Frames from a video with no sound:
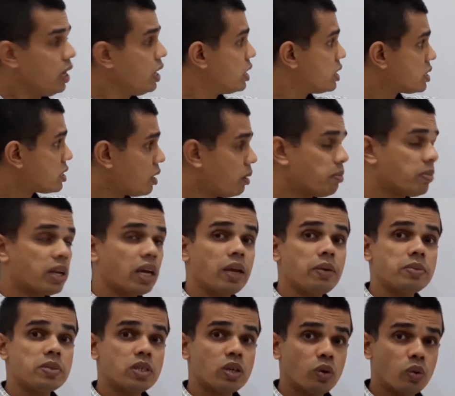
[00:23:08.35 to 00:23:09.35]

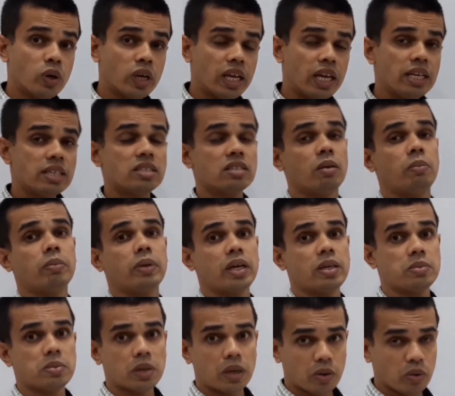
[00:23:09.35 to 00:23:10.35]
sometimes routine,
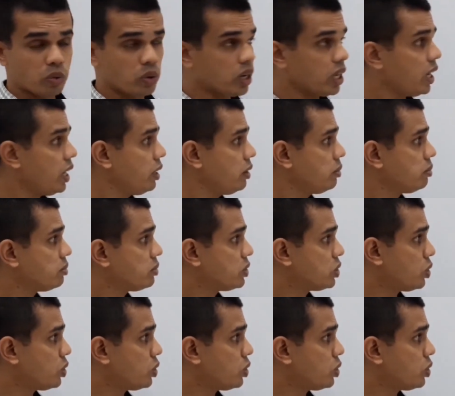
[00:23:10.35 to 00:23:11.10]
sometimes non-routine.